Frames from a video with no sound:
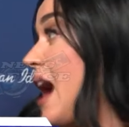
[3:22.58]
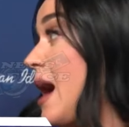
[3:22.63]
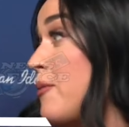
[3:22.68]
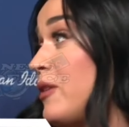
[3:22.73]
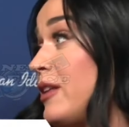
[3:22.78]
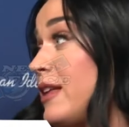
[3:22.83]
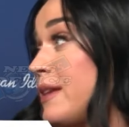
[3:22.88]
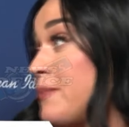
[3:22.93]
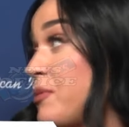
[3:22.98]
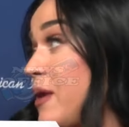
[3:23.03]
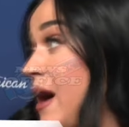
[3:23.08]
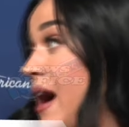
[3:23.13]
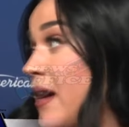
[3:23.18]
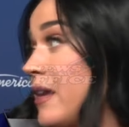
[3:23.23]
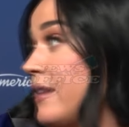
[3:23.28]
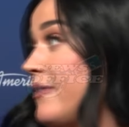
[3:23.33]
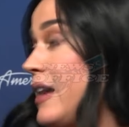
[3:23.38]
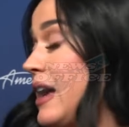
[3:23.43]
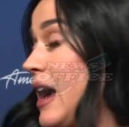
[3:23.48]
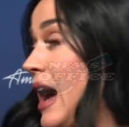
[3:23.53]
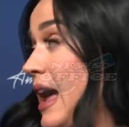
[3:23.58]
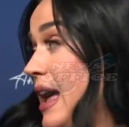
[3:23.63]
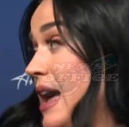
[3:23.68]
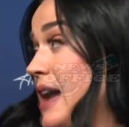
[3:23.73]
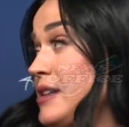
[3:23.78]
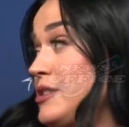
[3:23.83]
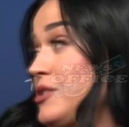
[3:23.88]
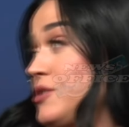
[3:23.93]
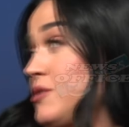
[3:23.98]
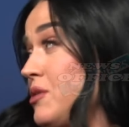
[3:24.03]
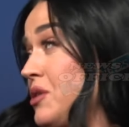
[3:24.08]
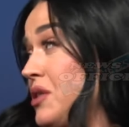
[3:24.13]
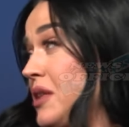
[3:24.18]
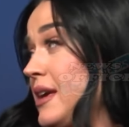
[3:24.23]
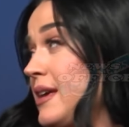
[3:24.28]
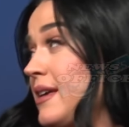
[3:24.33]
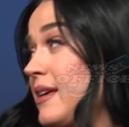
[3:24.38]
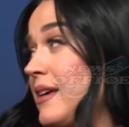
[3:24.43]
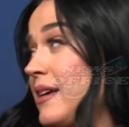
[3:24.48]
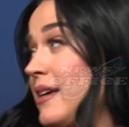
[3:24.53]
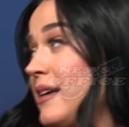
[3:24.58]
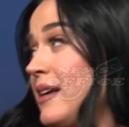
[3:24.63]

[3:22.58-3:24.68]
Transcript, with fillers: I, am really proud of it. I, I do think...